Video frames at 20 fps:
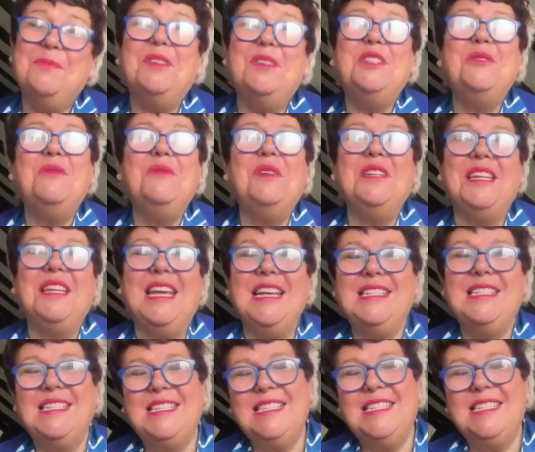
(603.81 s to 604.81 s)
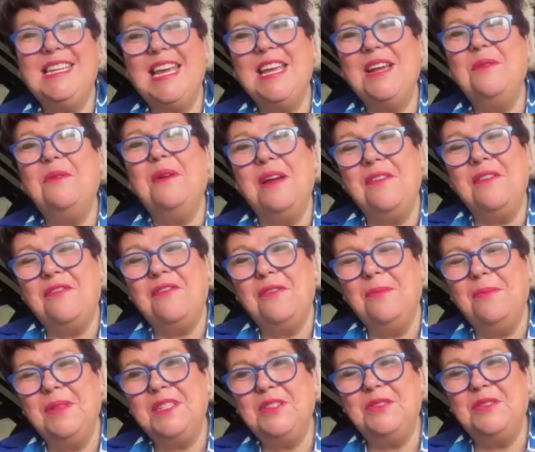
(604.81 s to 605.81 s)
What do you want kids to take away from
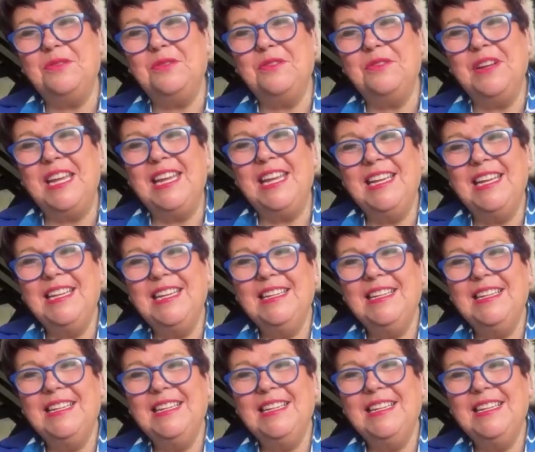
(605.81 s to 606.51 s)
the story?